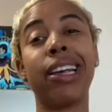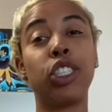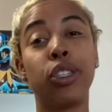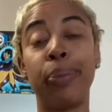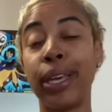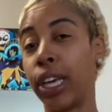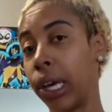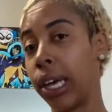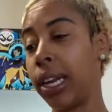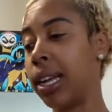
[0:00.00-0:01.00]
should be
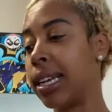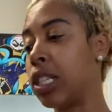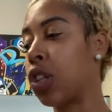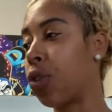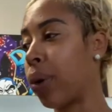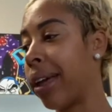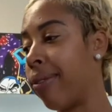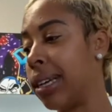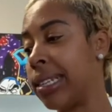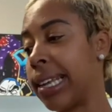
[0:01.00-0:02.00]
good. It's 3 of
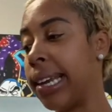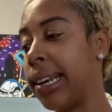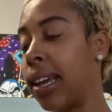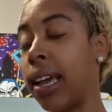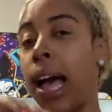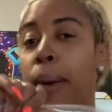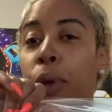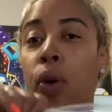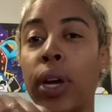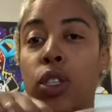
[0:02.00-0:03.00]
us eating. I'm
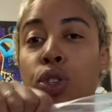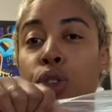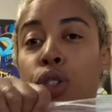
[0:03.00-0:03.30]
going to